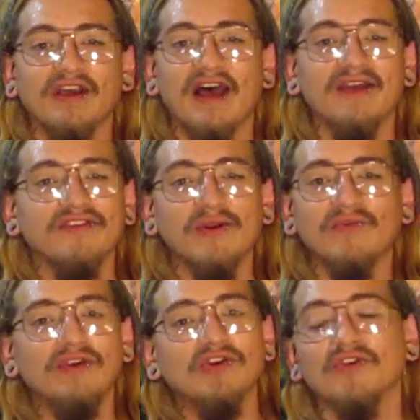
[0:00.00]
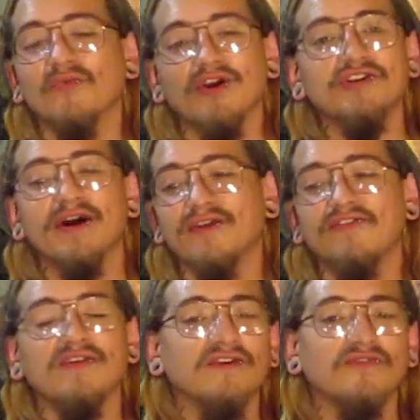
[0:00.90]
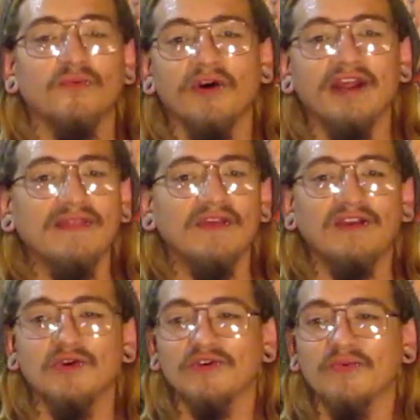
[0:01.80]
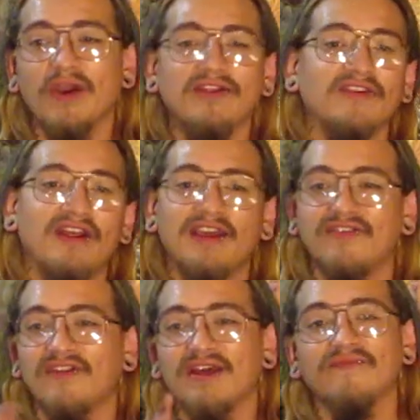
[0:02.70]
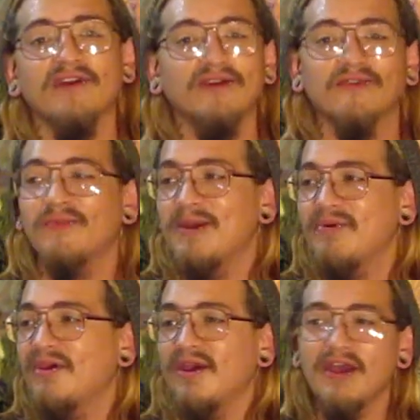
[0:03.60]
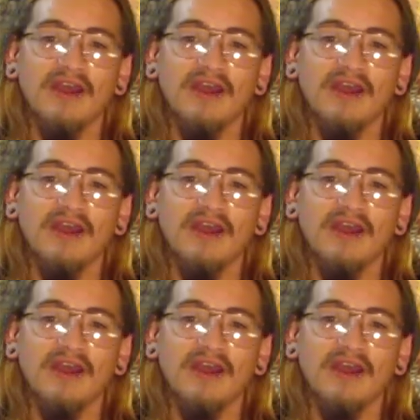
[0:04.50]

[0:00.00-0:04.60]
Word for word: guys I don't think you should rush out to see this one. I think you should wait till it hits Netflix or maybe